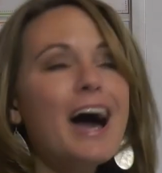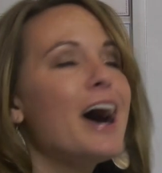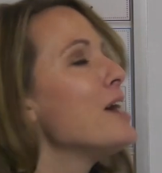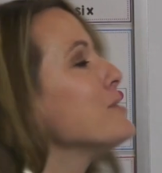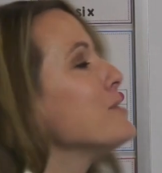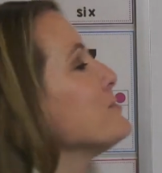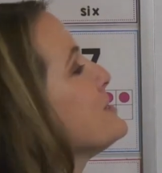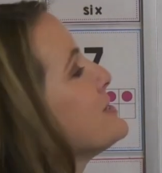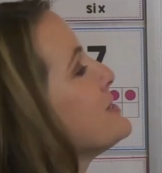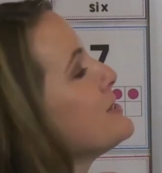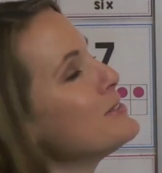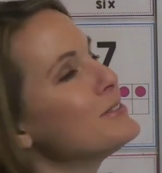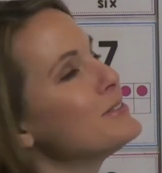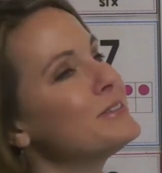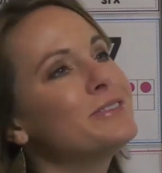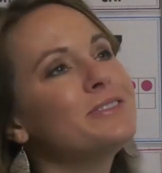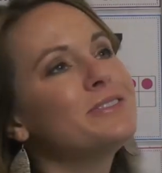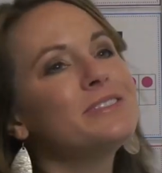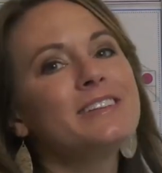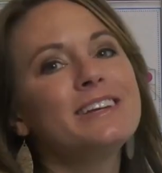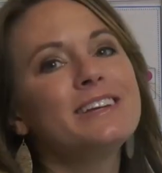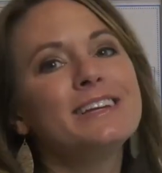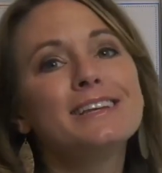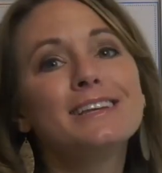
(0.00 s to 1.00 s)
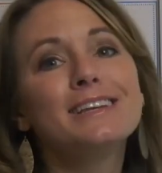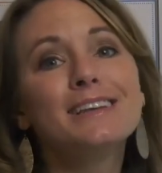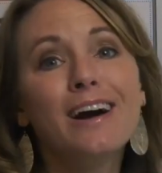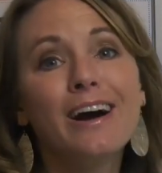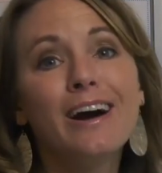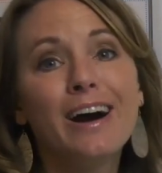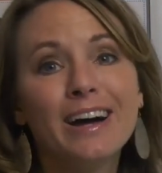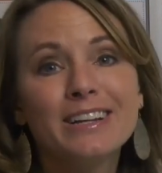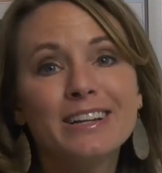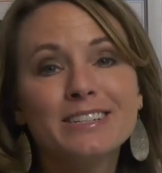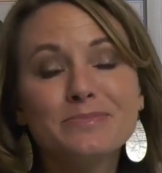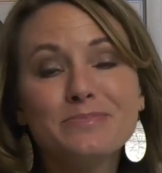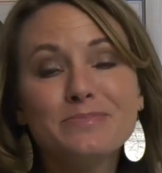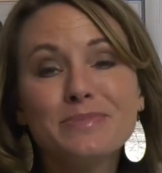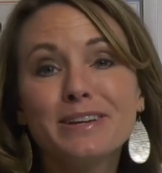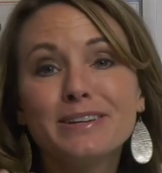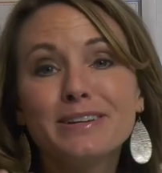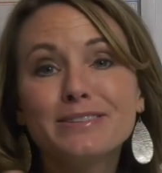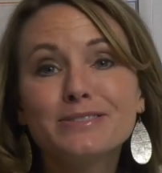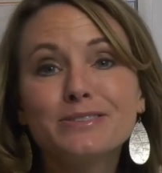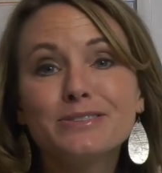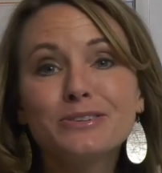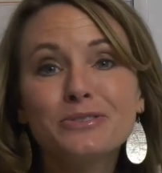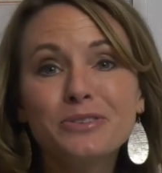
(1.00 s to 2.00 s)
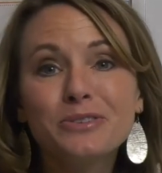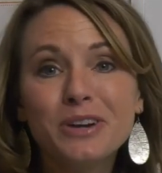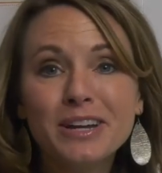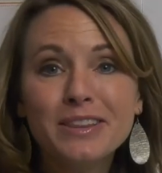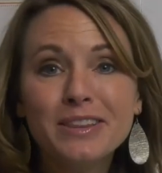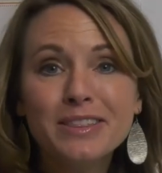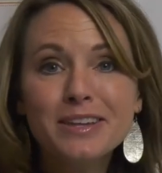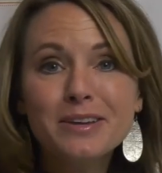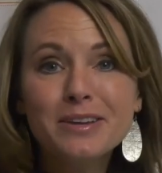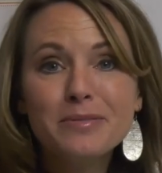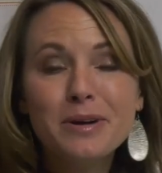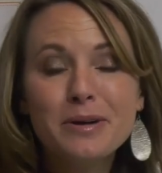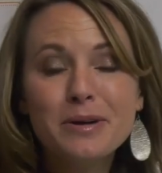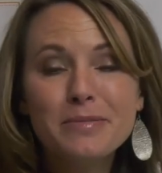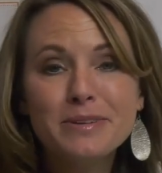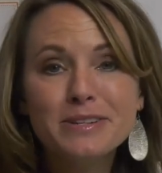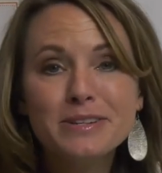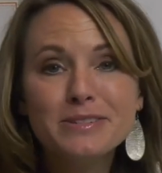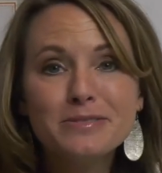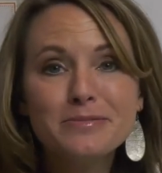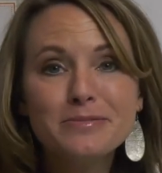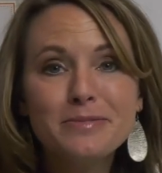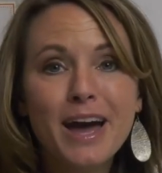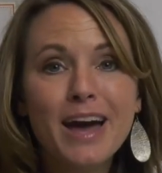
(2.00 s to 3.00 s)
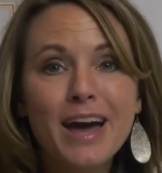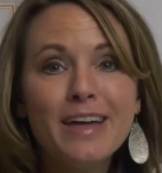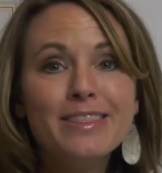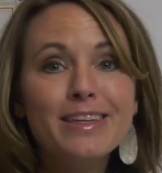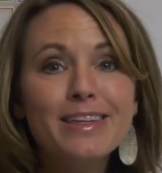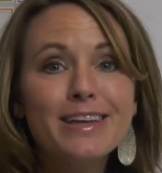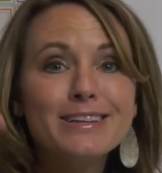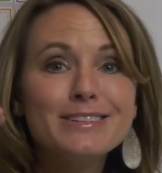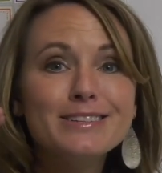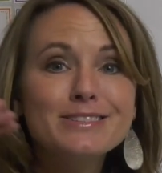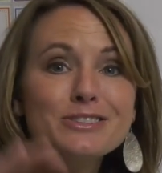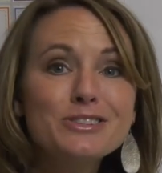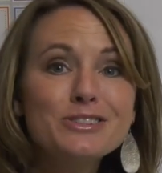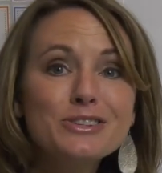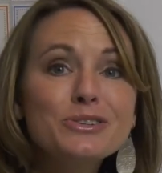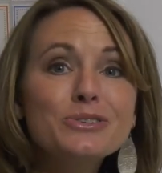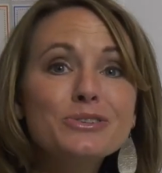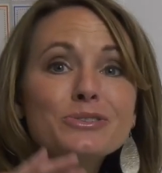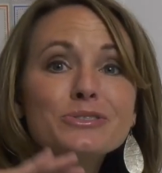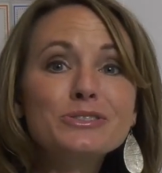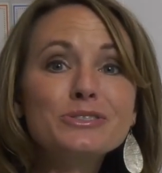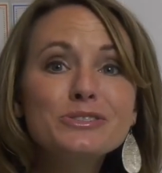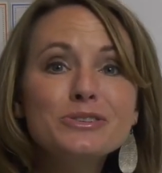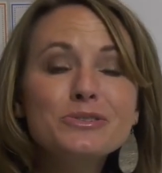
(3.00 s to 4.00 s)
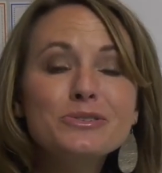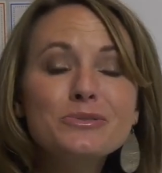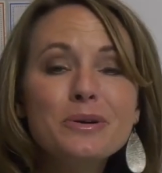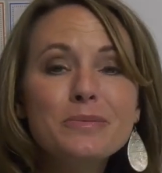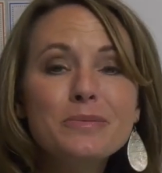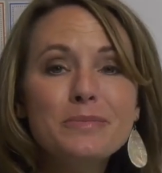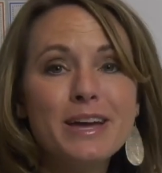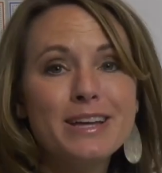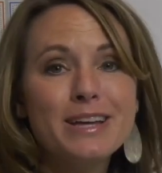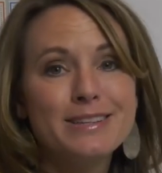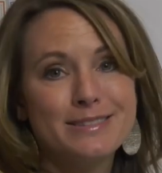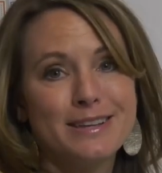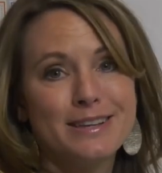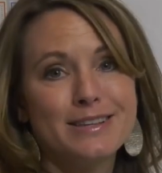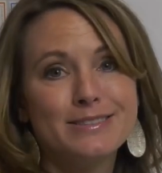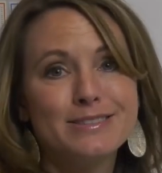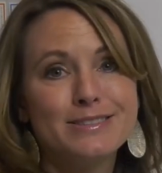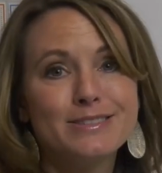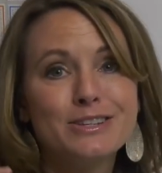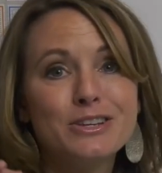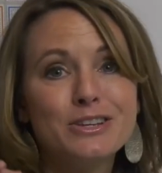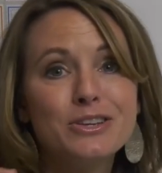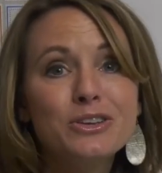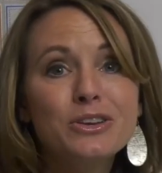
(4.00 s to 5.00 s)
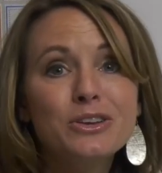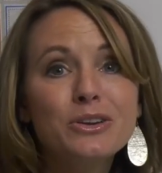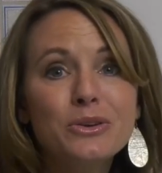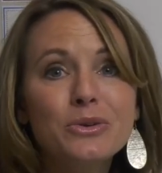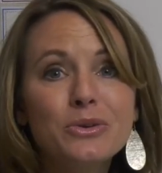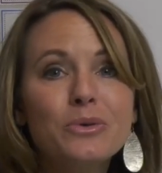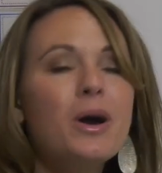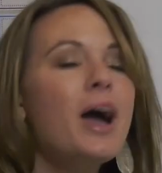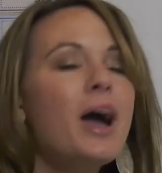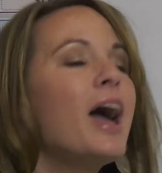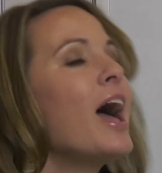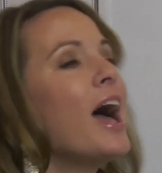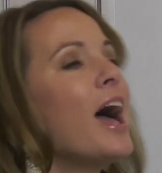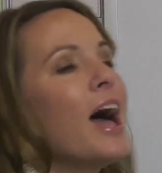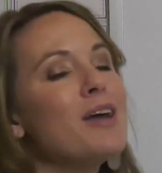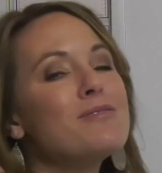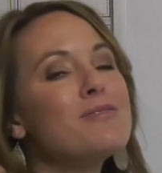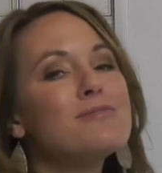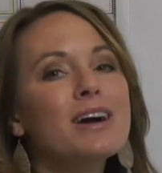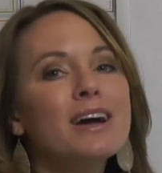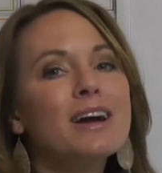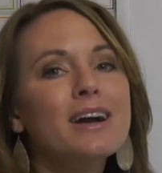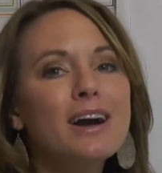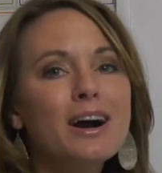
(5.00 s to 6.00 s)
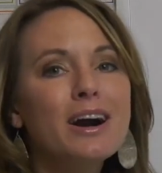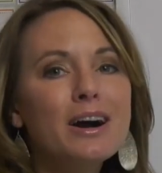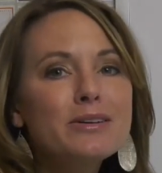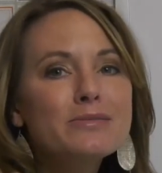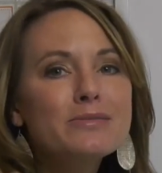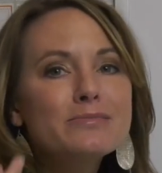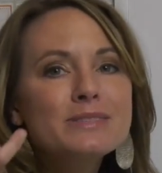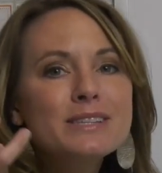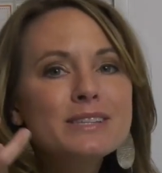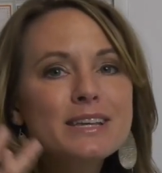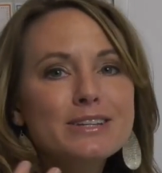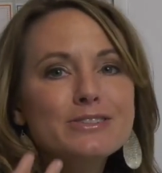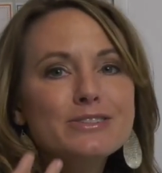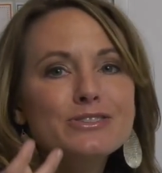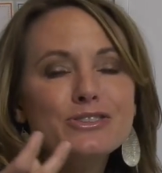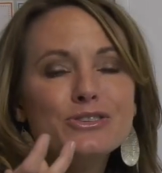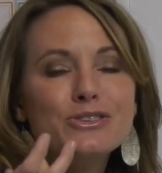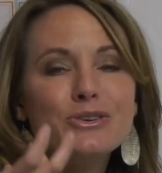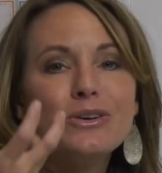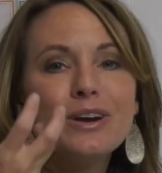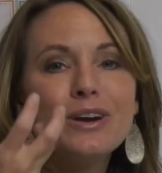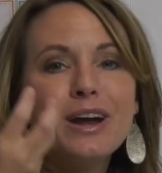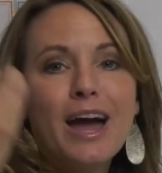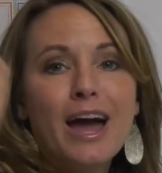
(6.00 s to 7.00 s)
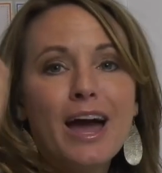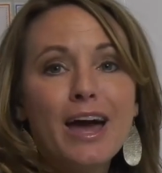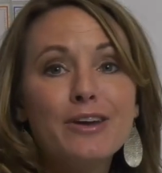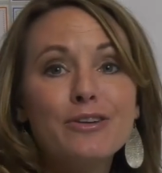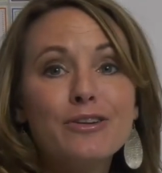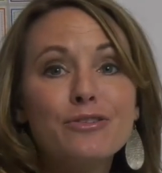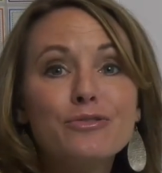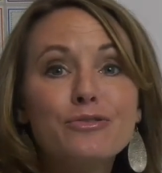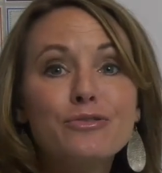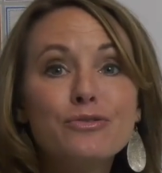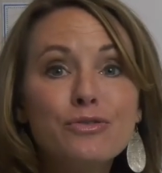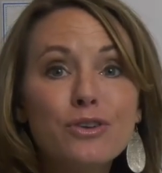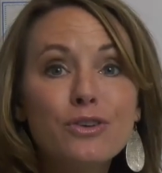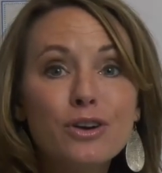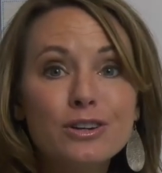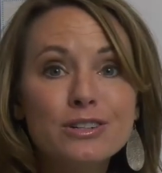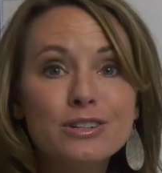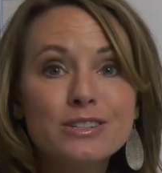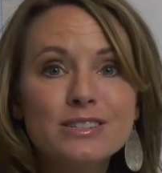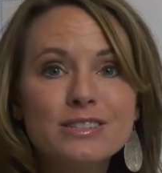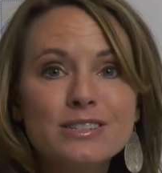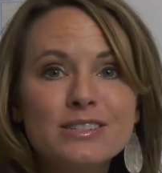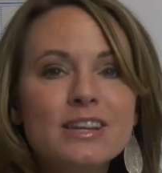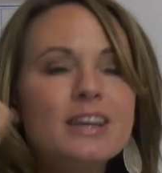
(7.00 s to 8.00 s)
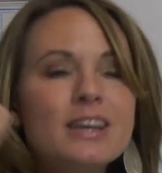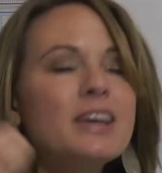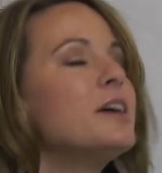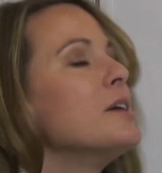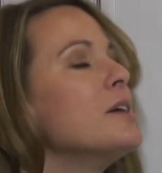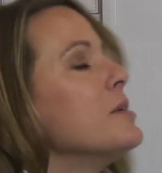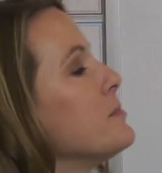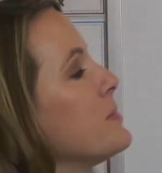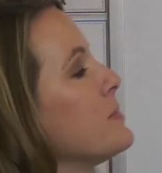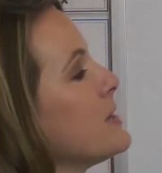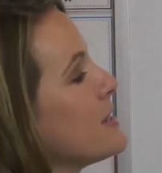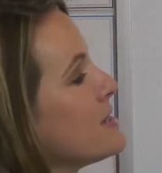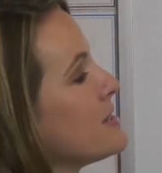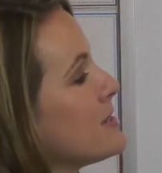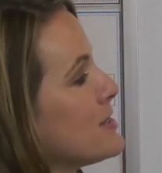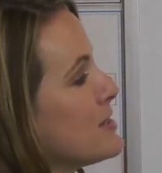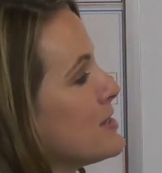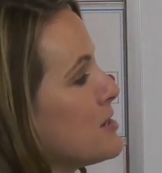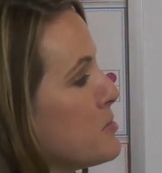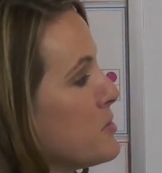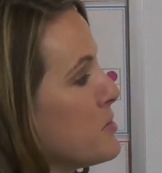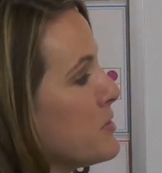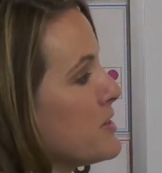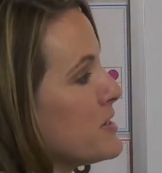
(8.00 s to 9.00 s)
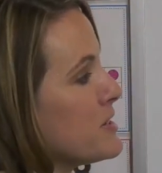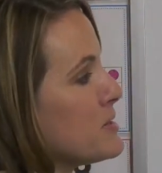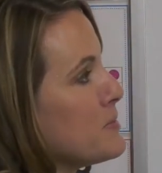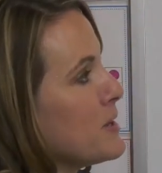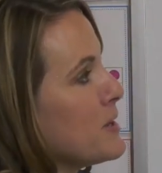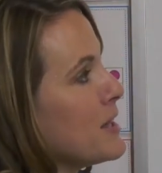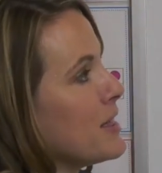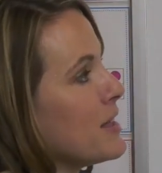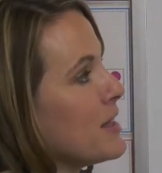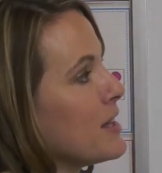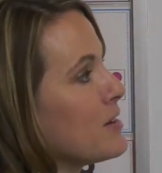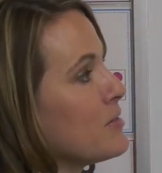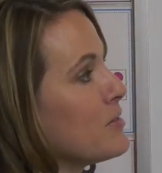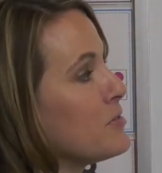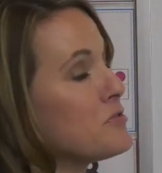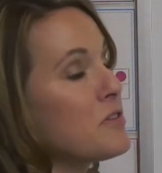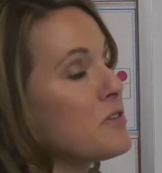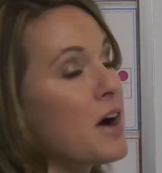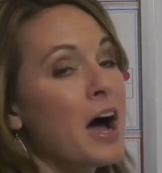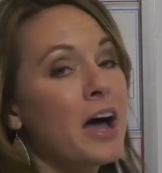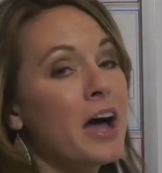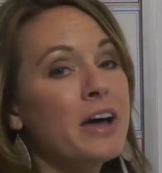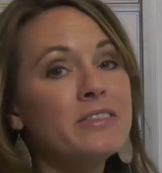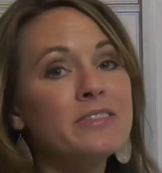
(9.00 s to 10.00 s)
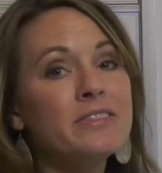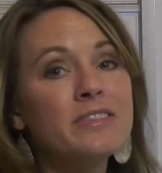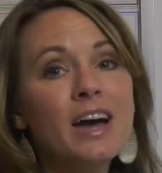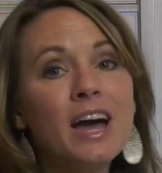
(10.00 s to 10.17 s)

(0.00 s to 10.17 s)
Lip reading: Absolutely not, because the great thing about mental math is you do what makes sense to you and what comes into your head first. Because some of us may think of 5,